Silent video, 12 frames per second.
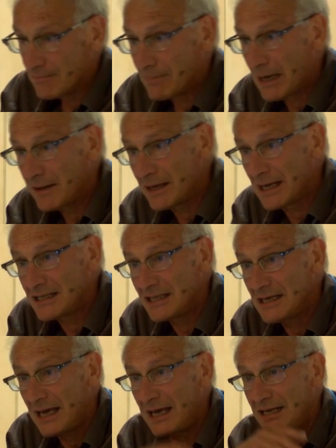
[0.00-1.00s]
By the
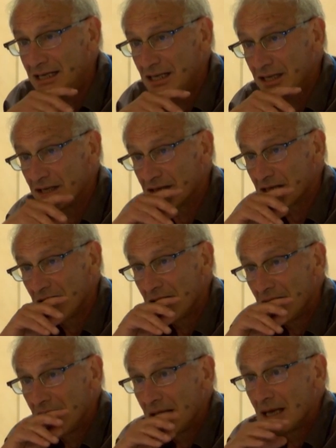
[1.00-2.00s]
1980s,
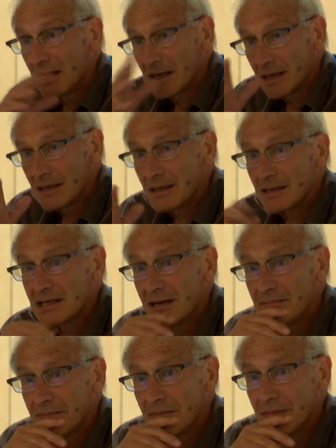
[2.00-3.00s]

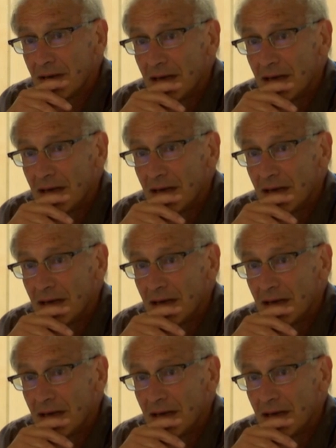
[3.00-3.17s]
some